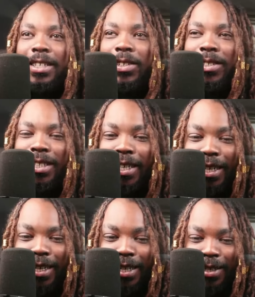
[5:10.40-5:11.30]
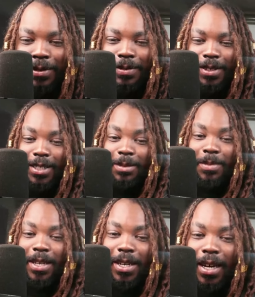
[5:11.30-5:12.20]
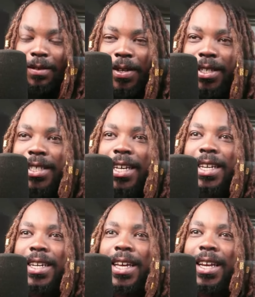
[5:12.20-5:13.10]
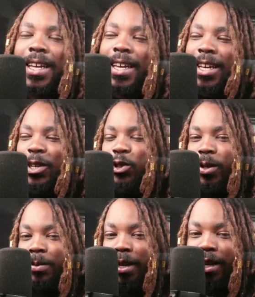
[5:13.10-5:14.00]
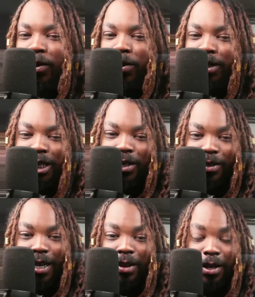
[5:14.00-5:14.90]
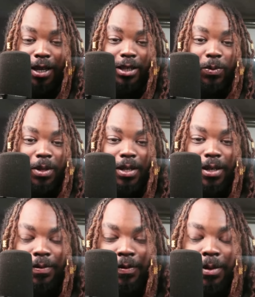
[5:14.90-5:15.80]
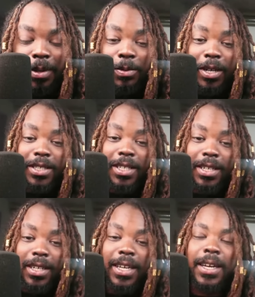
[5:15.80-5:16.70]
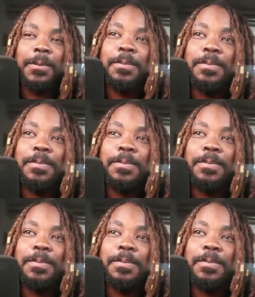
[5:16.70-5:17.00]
So CNN is admitting obvious, saying that Trump can't go to jail now that he's won to be president-elect.